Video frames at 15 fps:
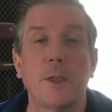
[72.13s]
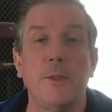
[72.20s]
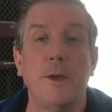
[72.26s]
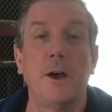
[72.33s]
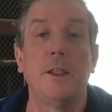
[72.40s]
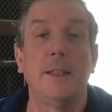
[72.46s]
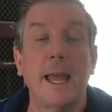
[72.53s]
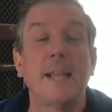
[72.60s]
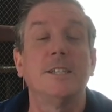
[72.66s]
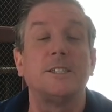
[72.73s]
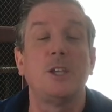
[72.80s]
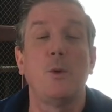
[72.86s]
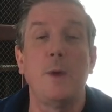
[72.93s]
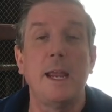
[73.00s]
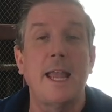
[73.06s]
the
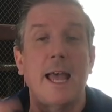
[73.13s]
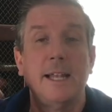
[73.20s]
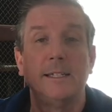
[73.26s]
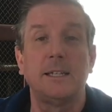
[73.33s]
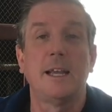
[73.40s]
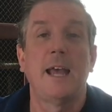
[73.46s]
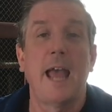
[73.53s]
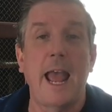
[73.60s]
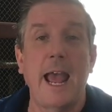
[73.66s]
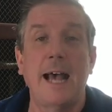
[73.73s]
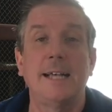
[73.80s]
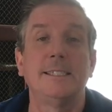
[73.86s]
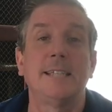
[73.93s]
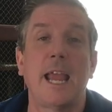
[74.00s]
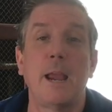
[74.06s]
Legacy Weekend
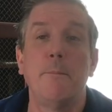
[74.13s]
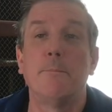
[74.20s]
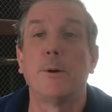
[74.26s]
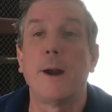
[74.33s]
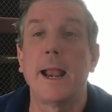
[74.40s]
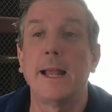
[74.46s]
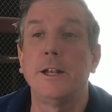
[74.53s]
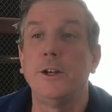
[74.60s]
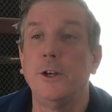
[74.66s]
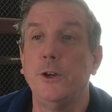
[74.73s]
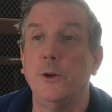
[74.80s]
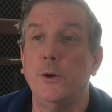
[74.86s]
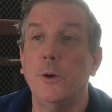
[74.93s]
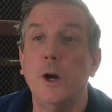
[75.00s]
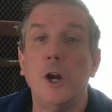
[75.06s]
as a brand
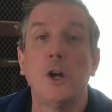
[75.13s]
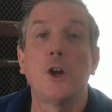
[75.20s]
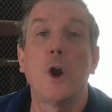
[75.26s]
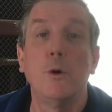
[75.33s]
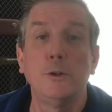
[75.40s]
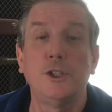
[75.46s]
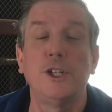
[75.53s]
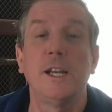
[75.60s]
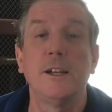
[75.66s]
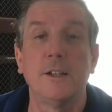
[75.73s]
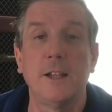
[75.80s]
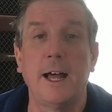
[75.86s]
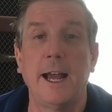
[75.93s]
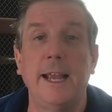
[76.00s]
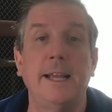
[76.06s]
new coaching
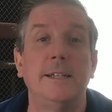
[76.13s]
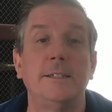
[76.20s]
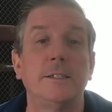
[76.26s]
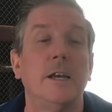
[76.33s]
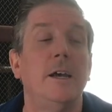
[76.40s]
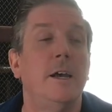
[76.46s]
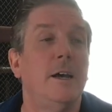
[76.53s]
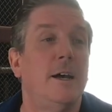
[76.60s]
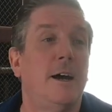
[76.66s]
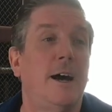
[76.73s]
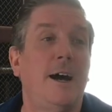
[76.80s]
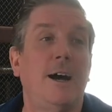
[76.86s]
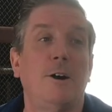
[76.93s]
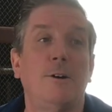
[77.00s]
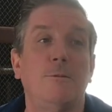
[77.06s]
client
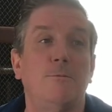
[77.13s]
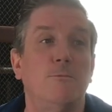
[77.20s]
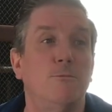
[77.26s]
uh,